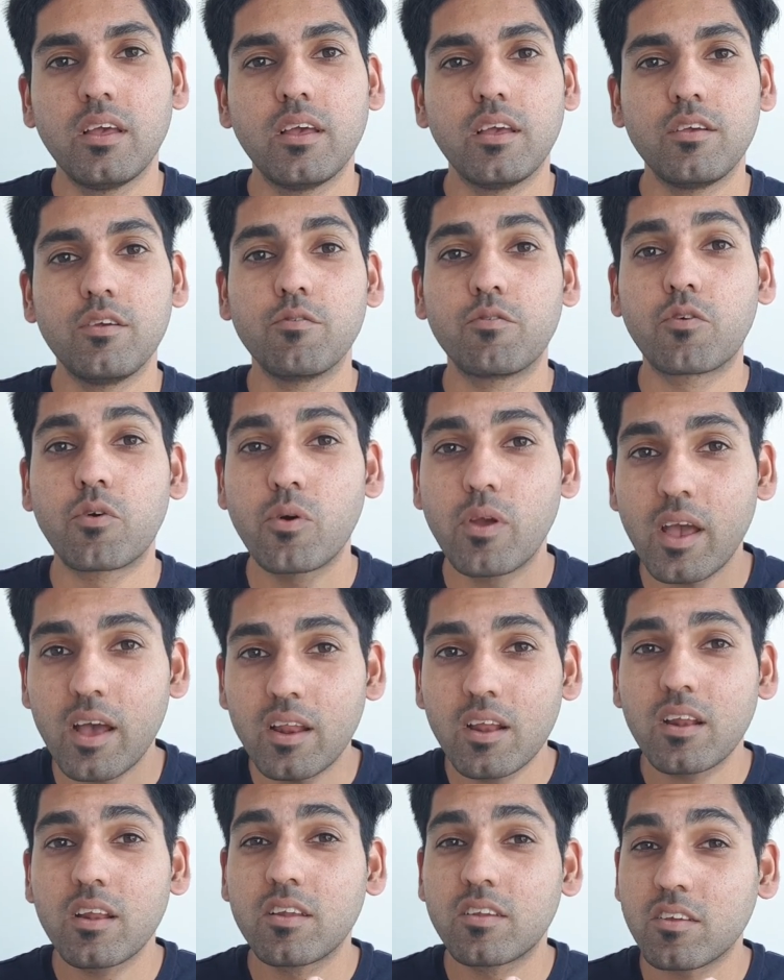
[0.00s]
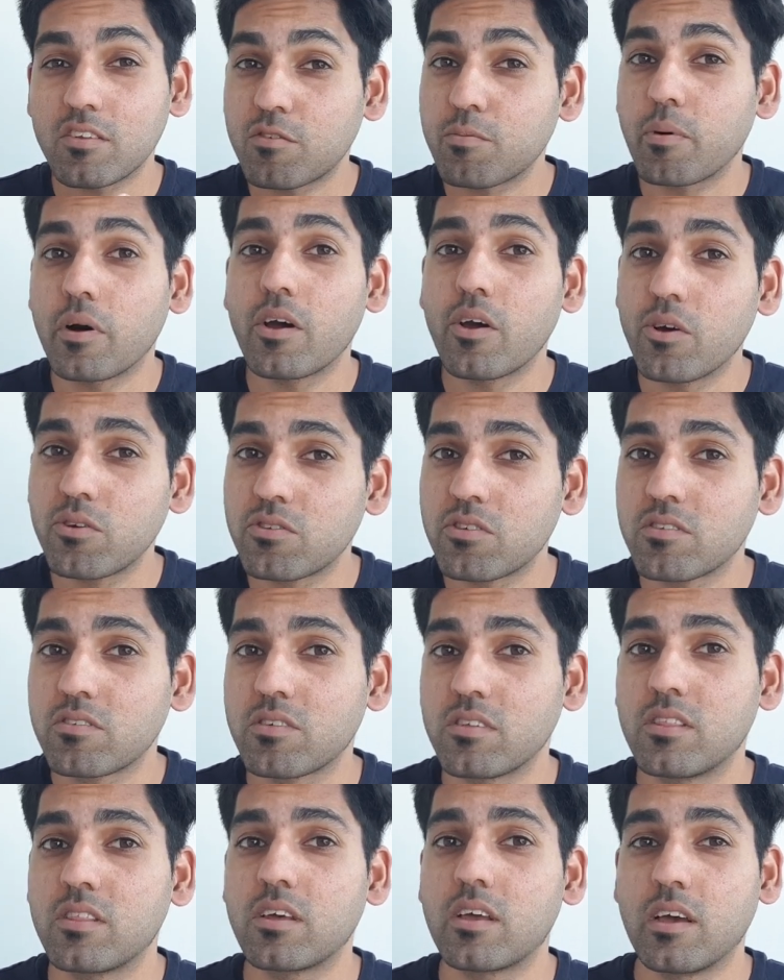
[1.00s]
You've created a dysbiosis
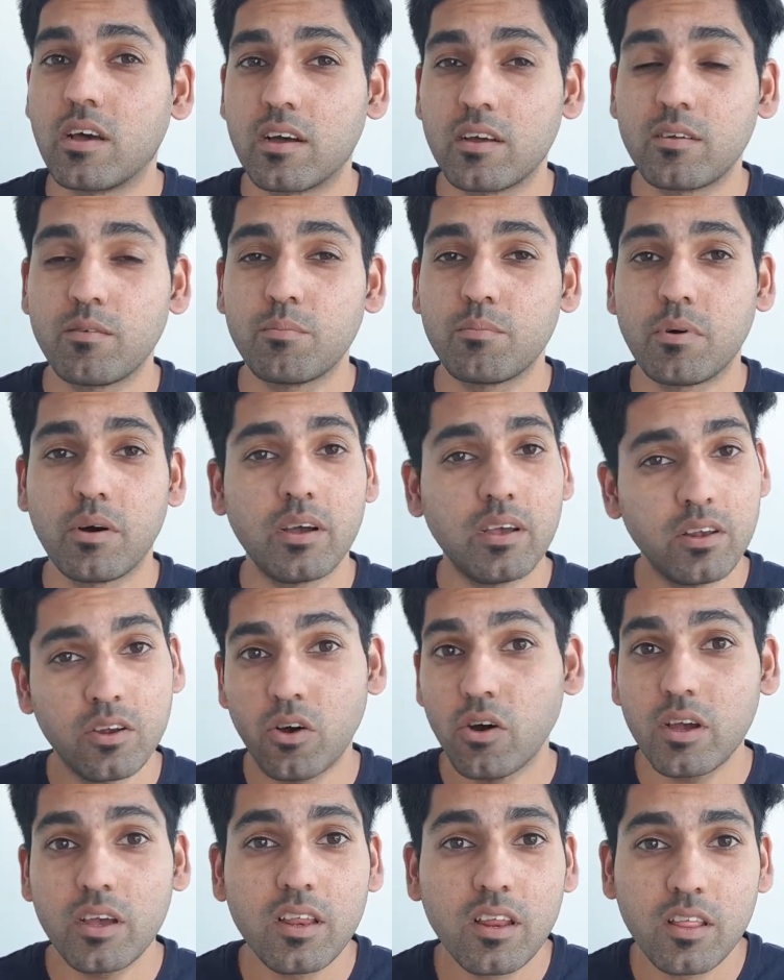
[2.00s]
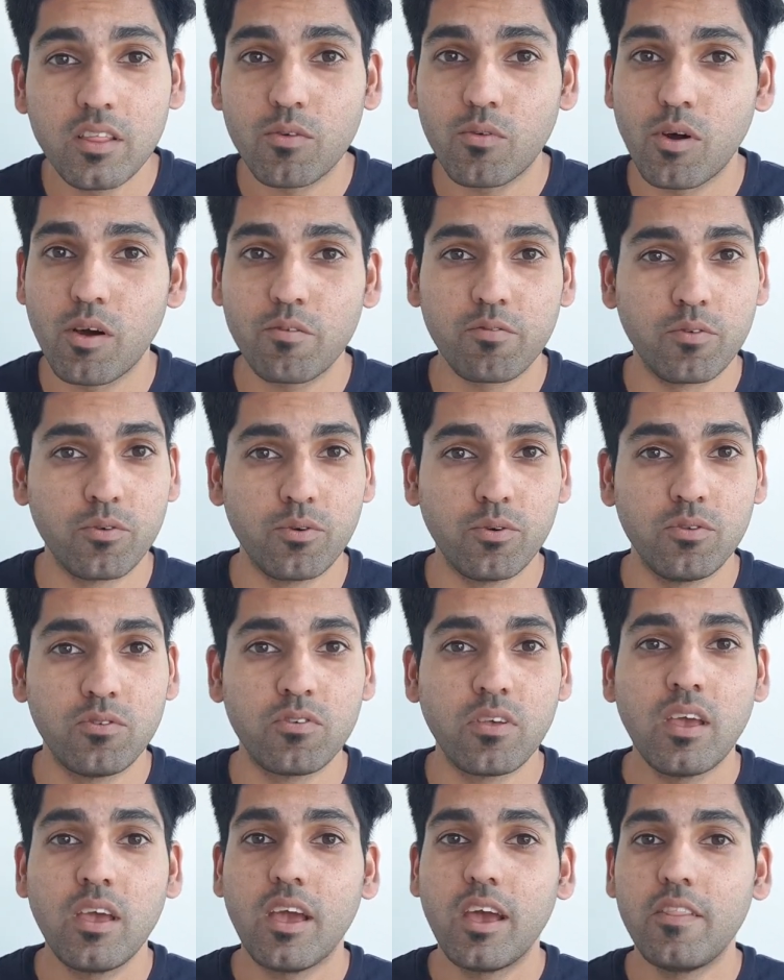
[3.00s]
in the gut by not eating the right foods,
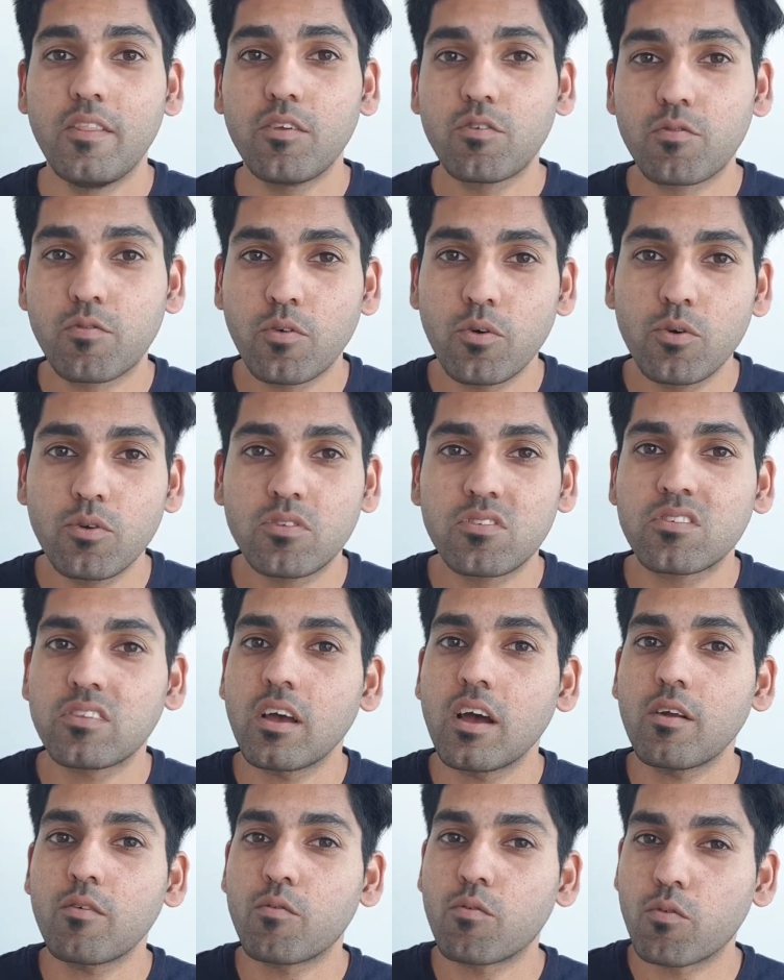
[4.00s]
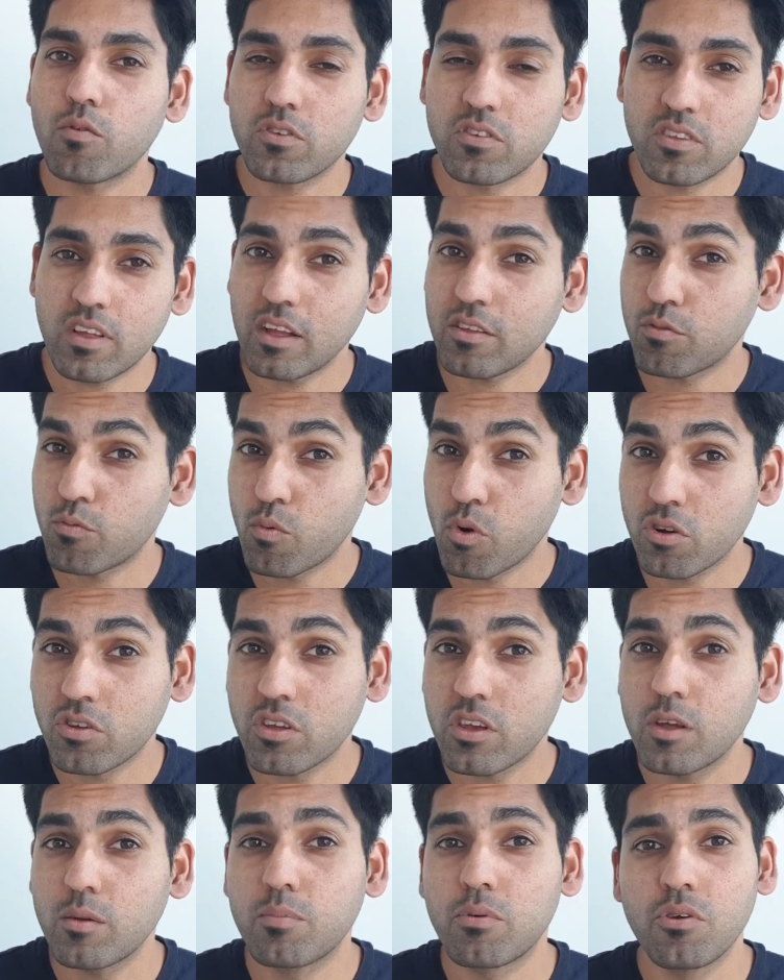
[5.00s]
and this food start, starts
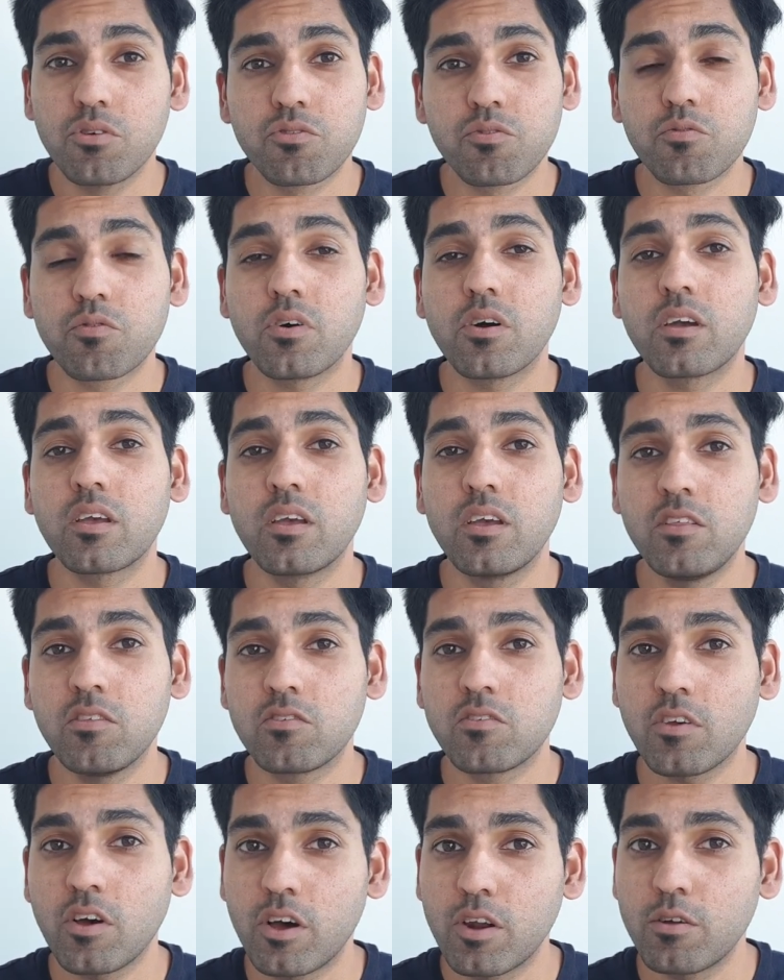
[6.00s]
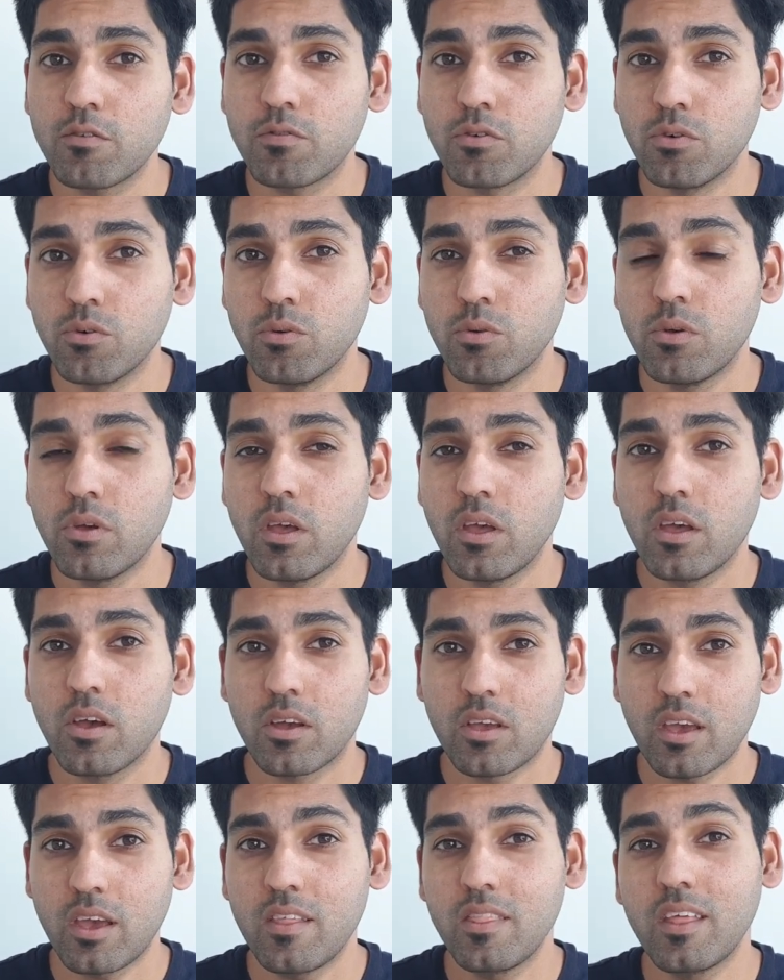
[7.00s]
rotting and putrefying inside of you.
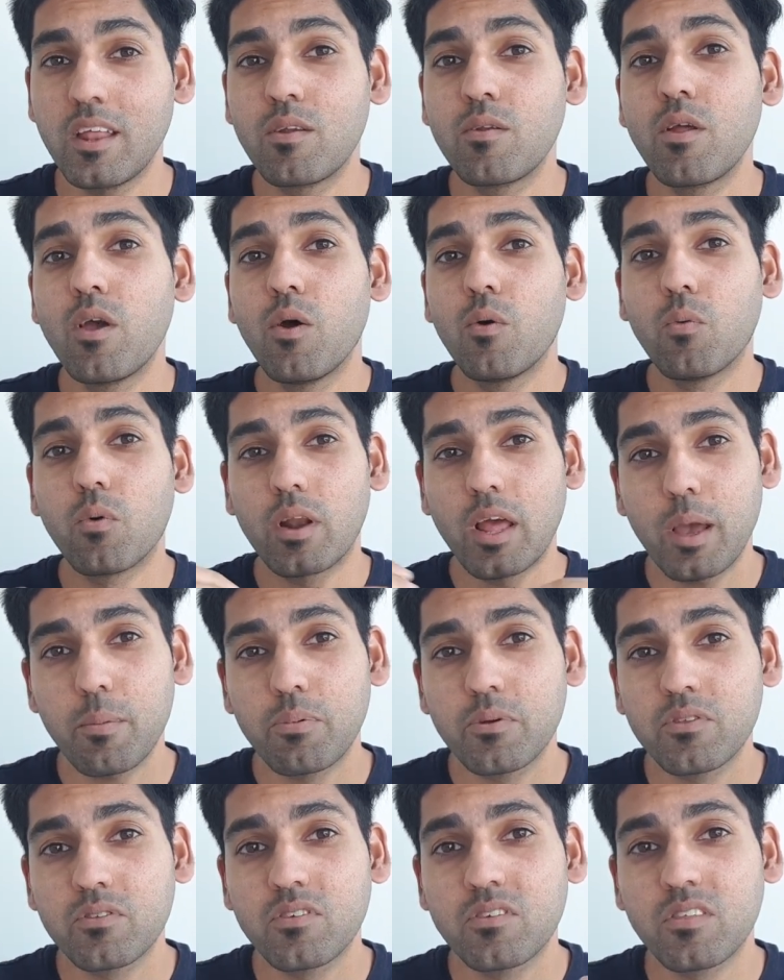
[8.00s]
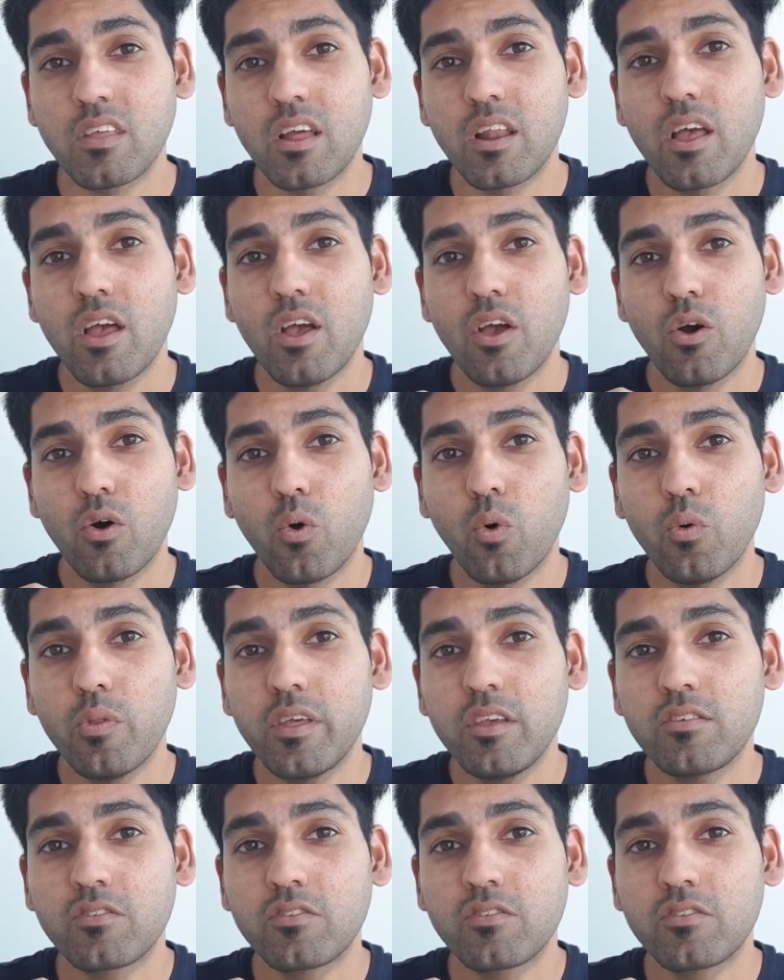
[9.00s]
Okay, and then what happens is that all these